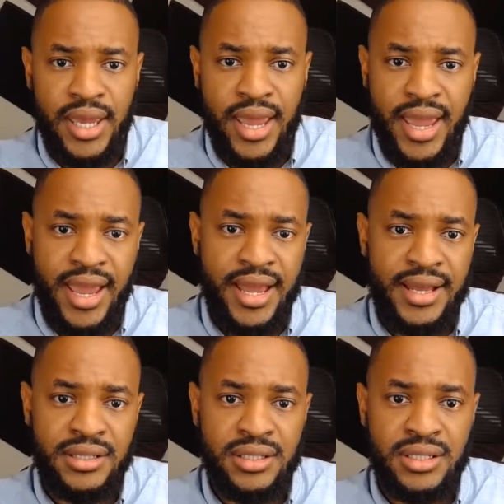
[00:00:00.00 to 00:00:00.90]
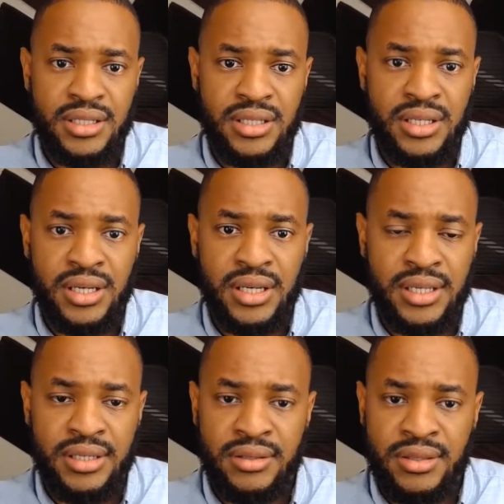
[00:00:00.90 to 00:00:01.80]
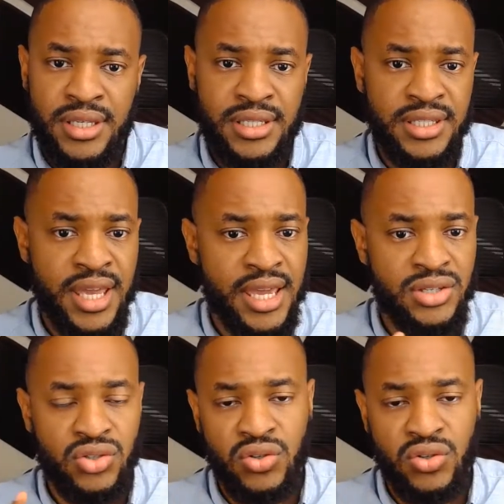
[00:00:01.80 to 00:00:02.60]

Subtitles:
And these things